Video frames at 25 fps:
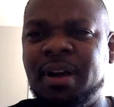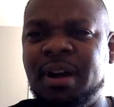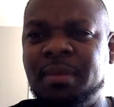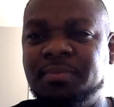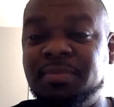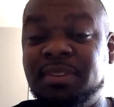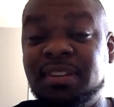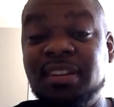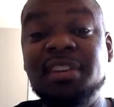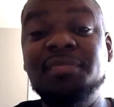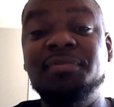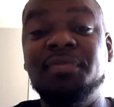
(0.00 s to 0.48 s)

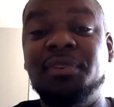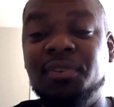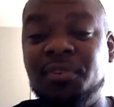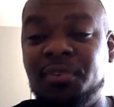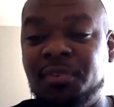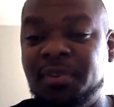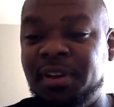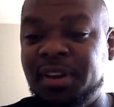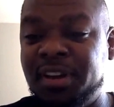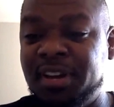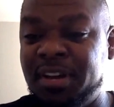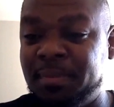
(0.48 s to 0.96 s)
problems. And even
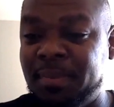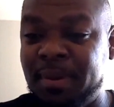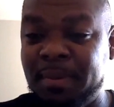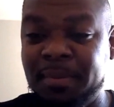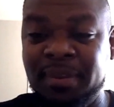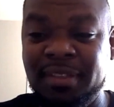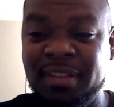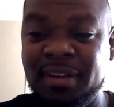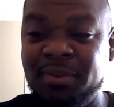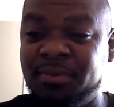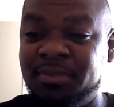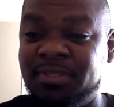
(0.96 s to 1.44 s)
growing up,
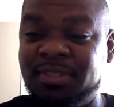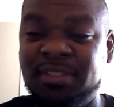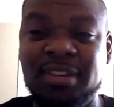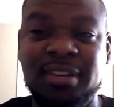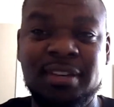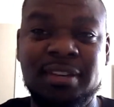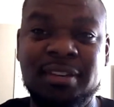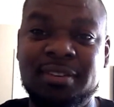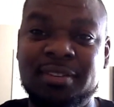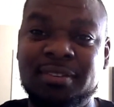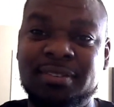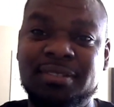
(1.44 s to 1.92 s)
I mean, there was
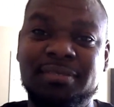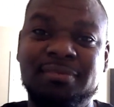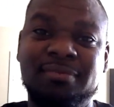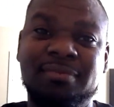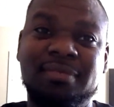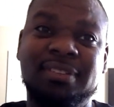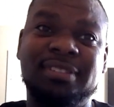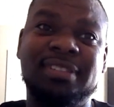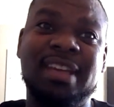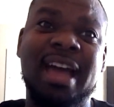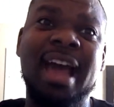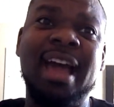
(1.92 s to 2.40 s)
things,
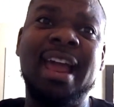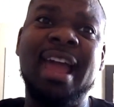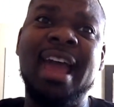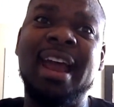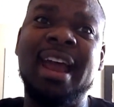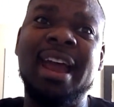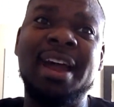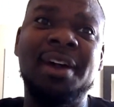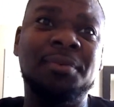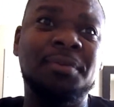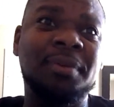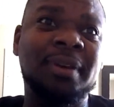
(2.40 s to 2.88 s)
I
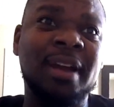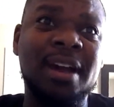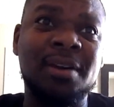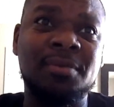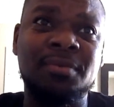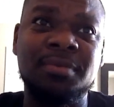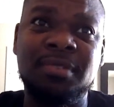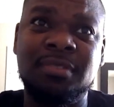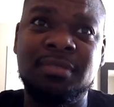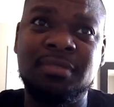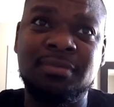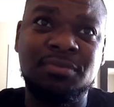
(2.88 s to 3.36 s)
got out when
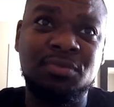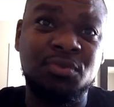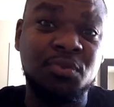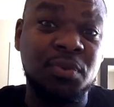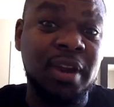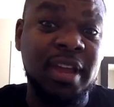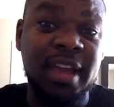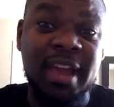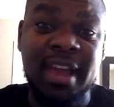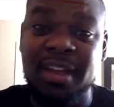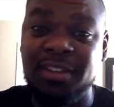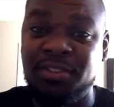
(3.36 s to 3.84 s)
I was
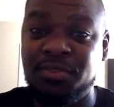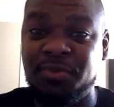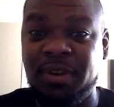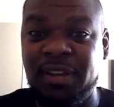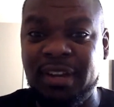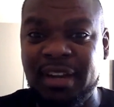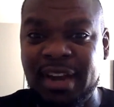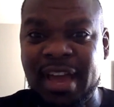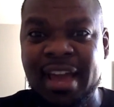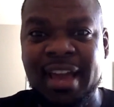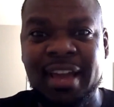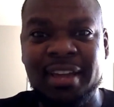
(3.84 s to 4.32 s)
28,
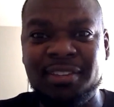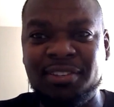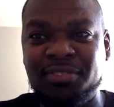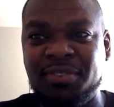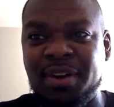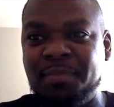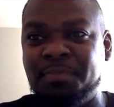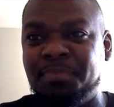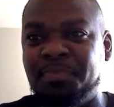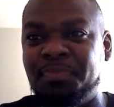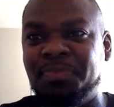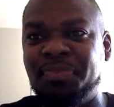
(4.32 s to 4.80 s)
29.
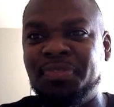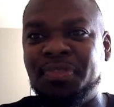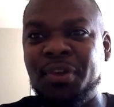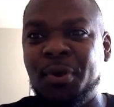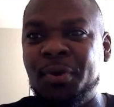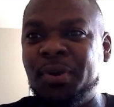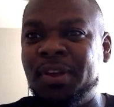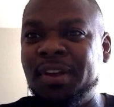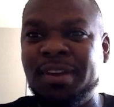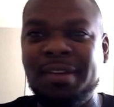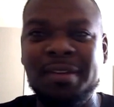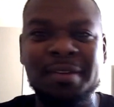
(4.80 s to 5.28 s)
So I'm
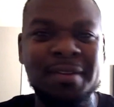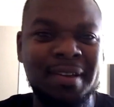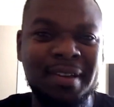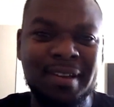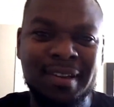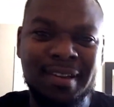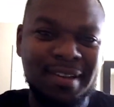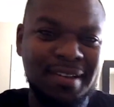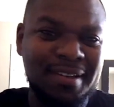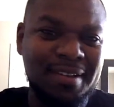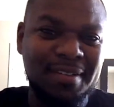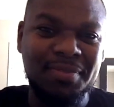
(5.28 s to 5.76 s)
30,
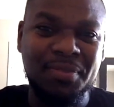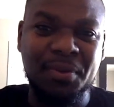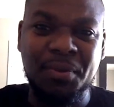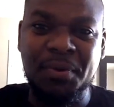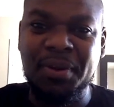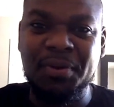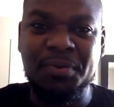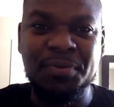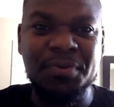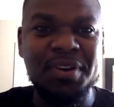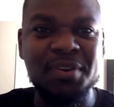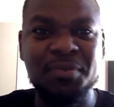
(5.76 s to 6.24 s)

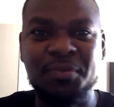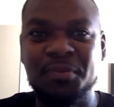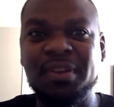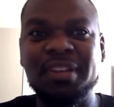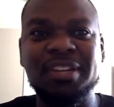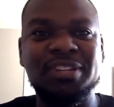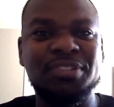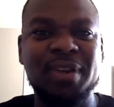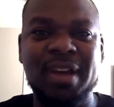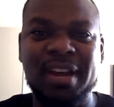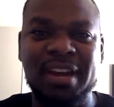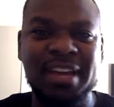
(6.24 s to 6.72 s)
31,
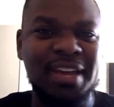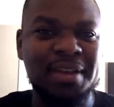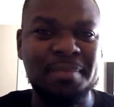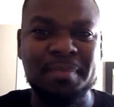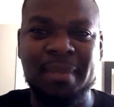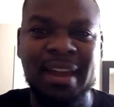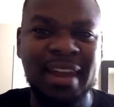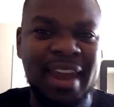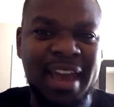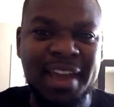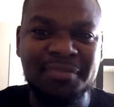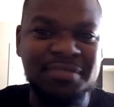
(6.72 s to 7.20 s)
really trying to get
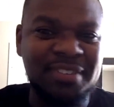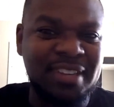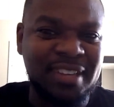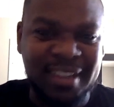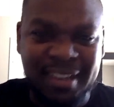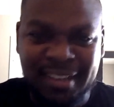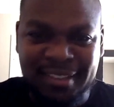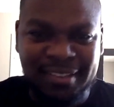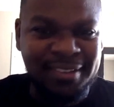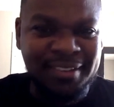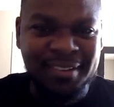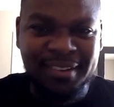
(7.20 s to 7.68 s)
my life
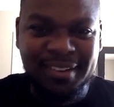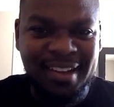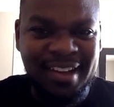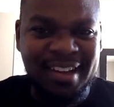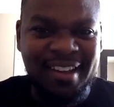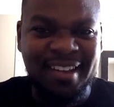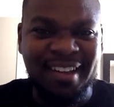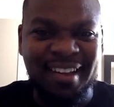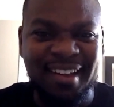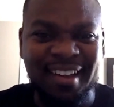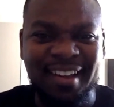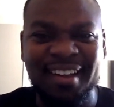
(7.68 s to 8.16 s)
together
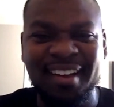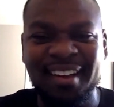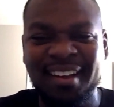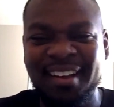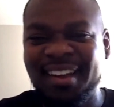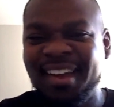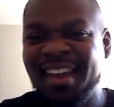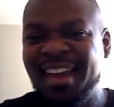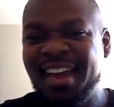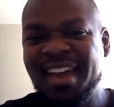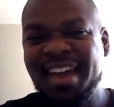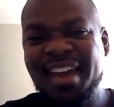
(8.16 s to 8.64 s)

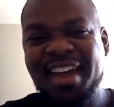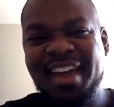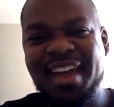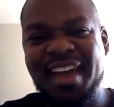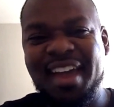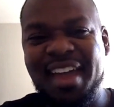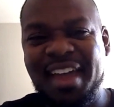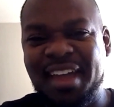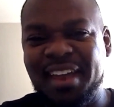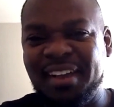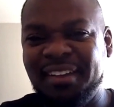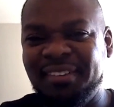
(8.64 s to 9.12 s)

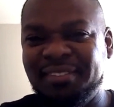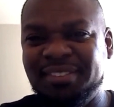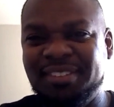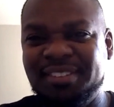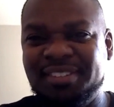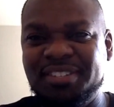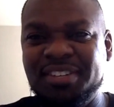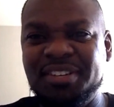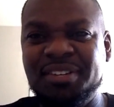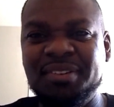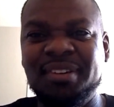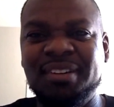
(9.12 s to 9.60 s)
and
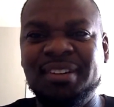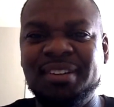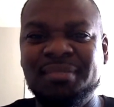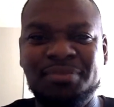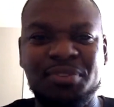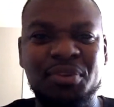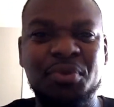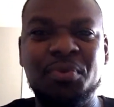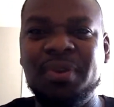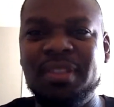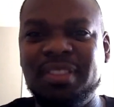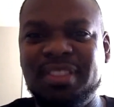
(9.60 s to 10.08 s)

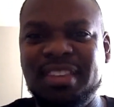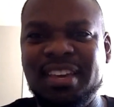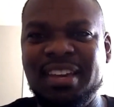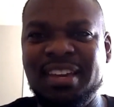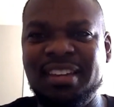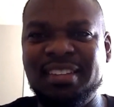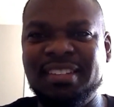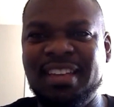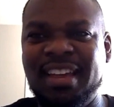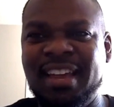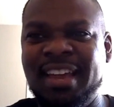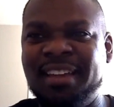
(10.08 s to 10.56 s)
doing
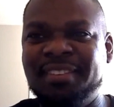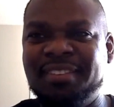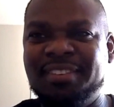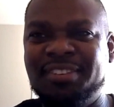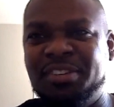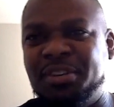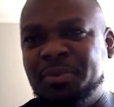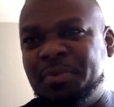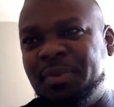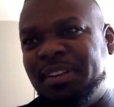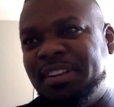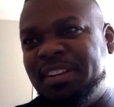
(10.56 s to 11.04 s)
things that
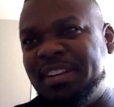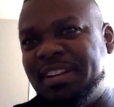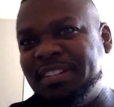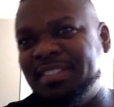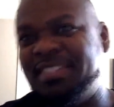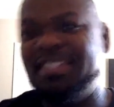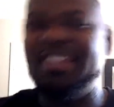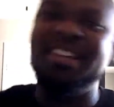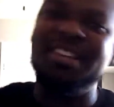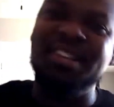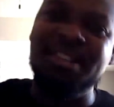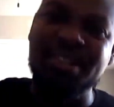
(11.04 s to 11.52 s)
should have been
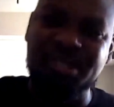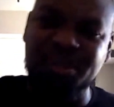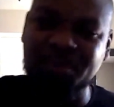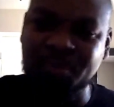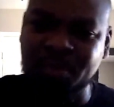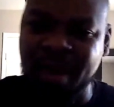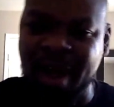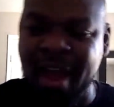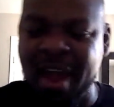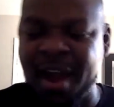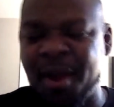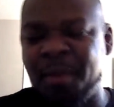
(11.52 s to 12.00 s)
done 10 years
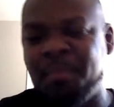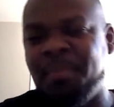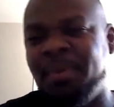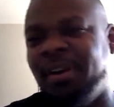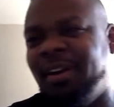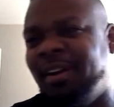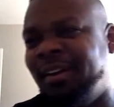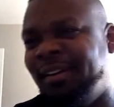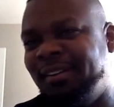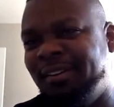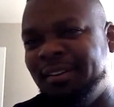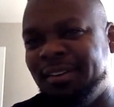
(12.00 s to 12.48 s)
prior.
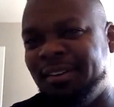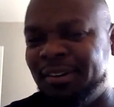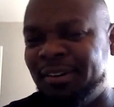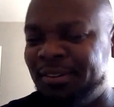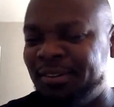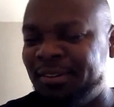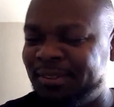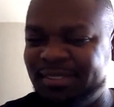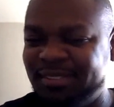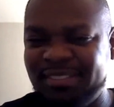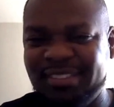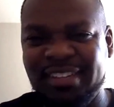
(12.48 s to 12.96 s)
But, you
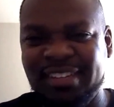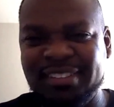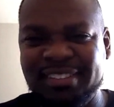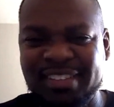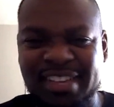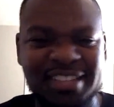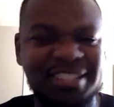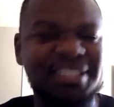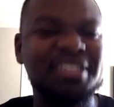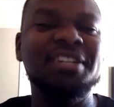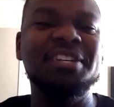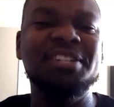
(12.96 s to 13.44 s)
know,
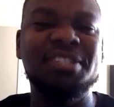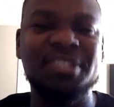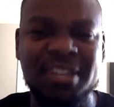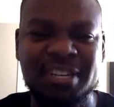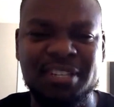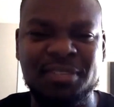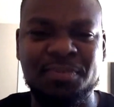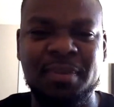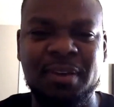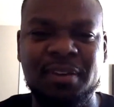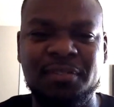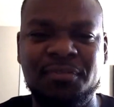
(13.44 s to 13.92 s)
it's an
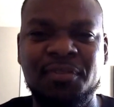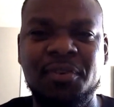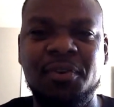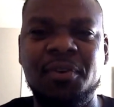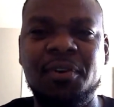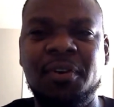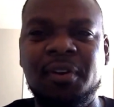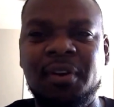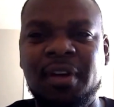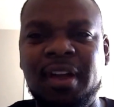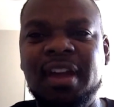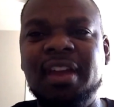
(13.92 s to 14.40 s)
adjustment
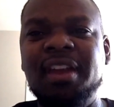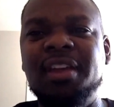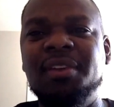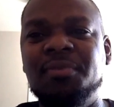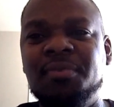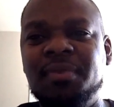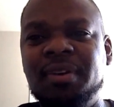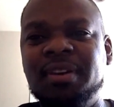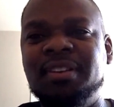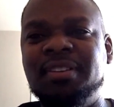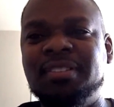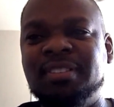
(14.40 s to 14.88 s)
for any
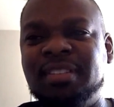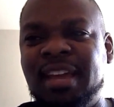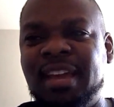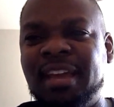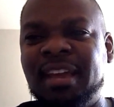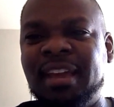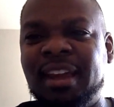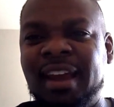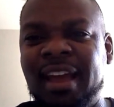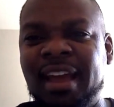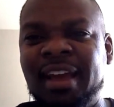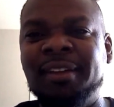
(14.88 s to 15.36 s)
witness
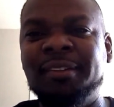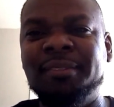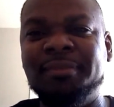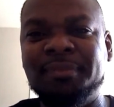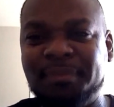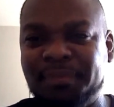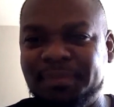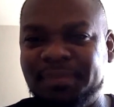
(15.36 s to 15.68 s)
that get out.